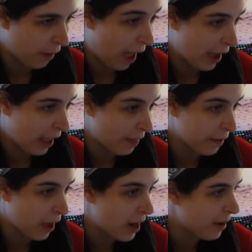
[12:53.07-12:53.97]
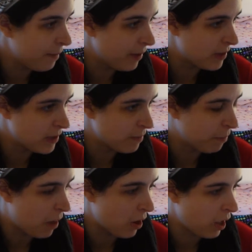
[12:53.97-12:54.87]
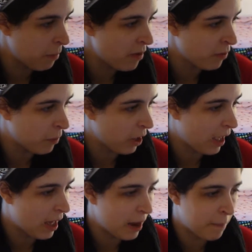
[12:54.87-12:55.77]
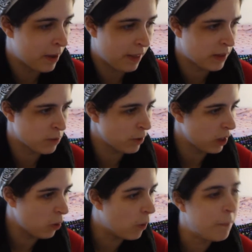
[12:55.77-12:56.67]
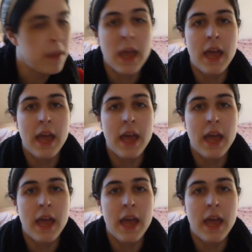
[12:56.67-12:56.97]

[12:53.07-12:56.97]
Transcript: Okay, I can't look at it. It's blocking me from looking at it, but that's really cool.